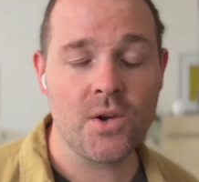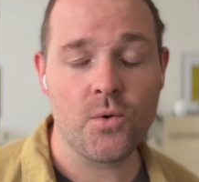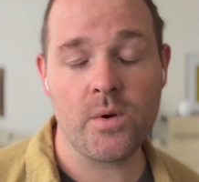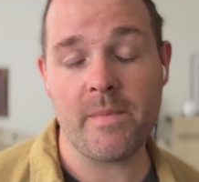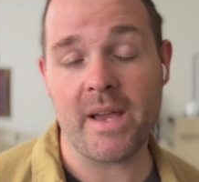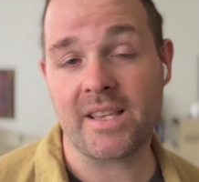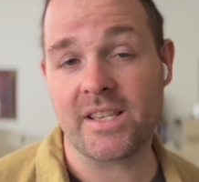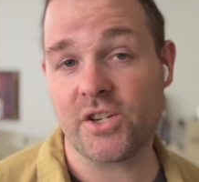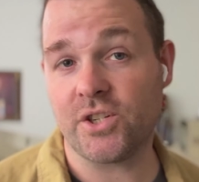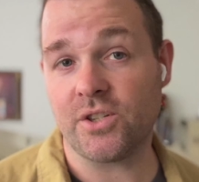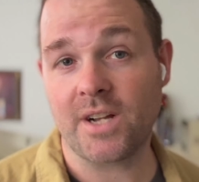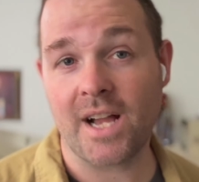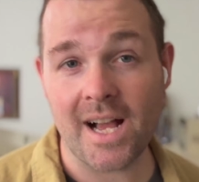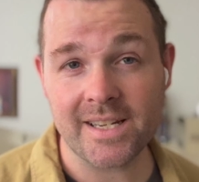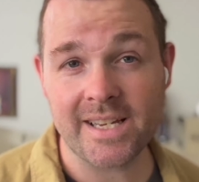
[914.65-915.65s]
We make digital
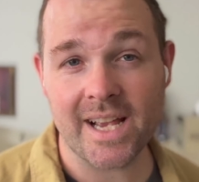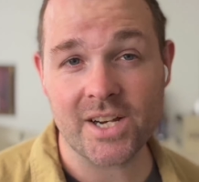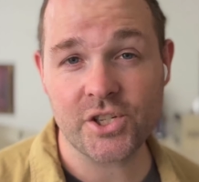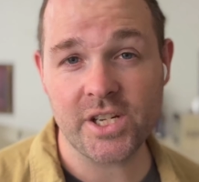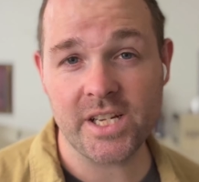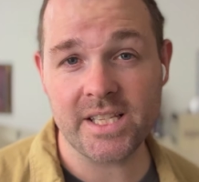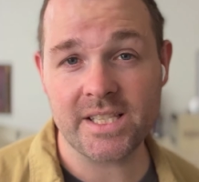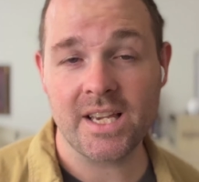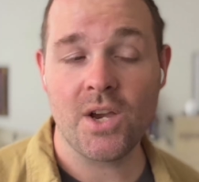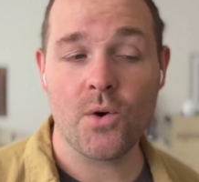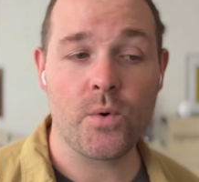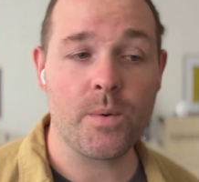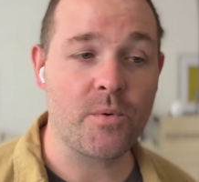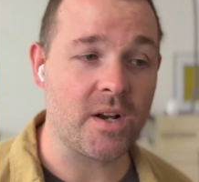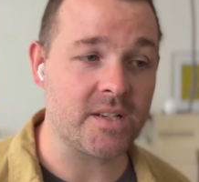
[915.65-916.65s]
contact sheets.
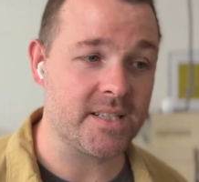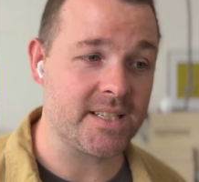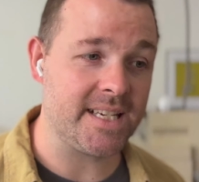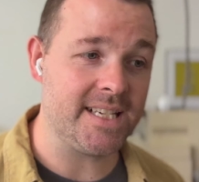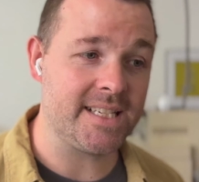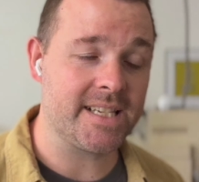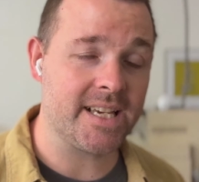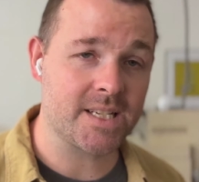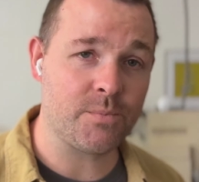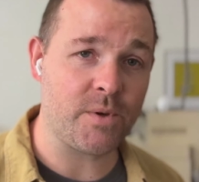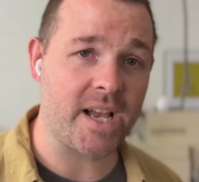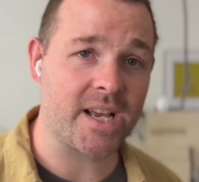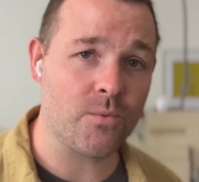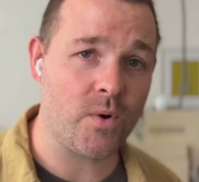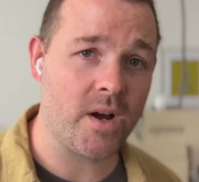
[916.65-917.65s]
We process E6,
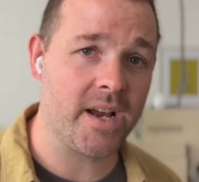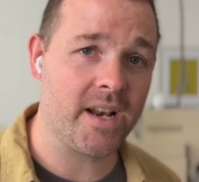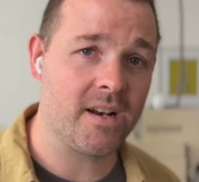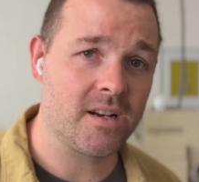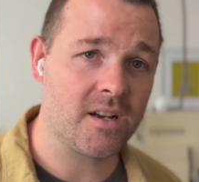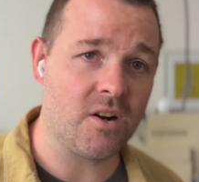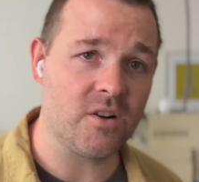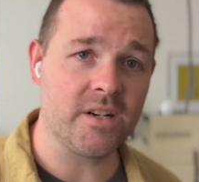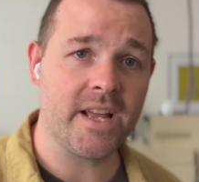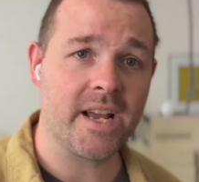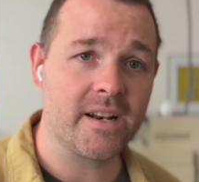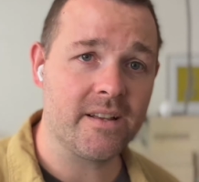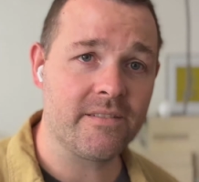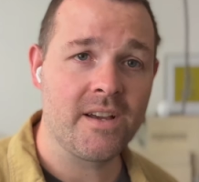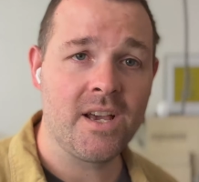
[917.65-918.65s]
black and white, color
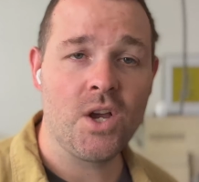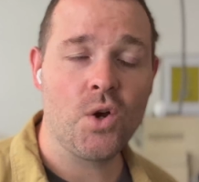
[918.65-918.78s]
negative.